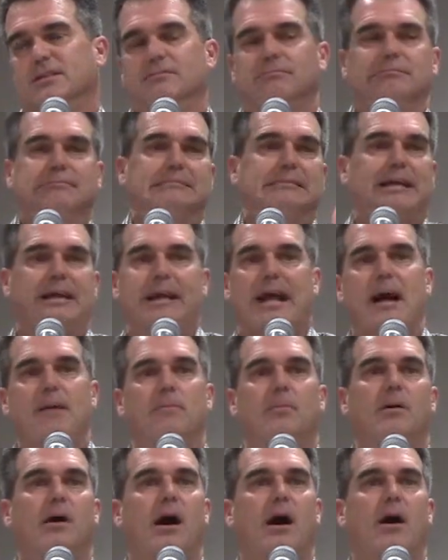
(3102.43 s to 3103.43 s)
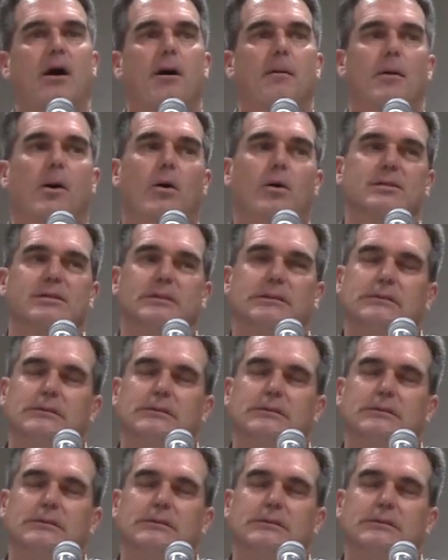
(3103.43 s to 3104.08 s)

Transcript: and I'm always a